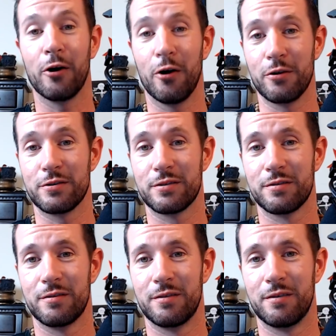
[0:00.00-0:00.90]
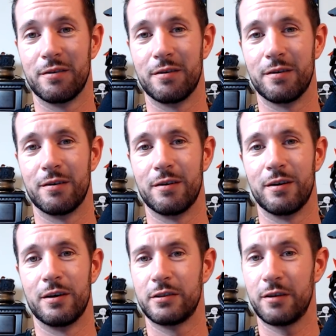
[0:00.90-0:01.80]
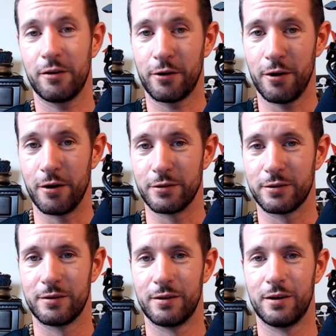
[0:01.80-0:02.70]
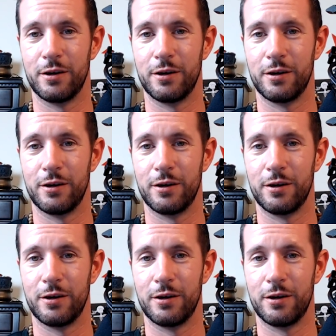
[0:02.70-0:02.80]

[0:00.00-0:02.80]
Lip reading: a curse. Still a curse.